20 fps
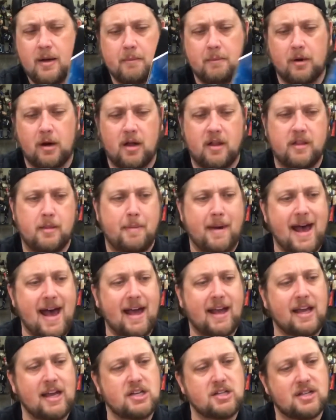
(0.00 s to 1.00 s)
but on the
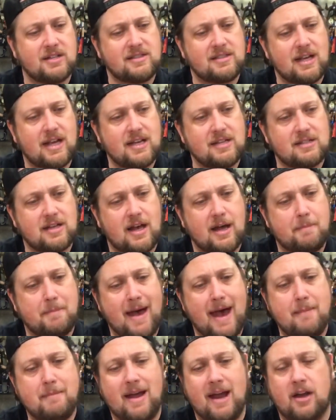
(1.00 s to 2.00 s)
package it says
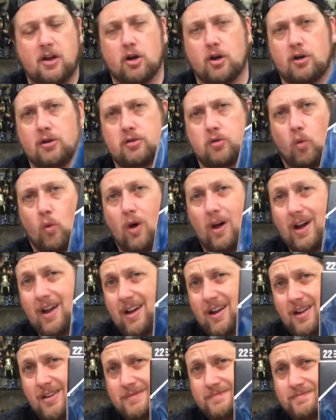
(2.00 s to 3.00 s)
Batman Earth-1.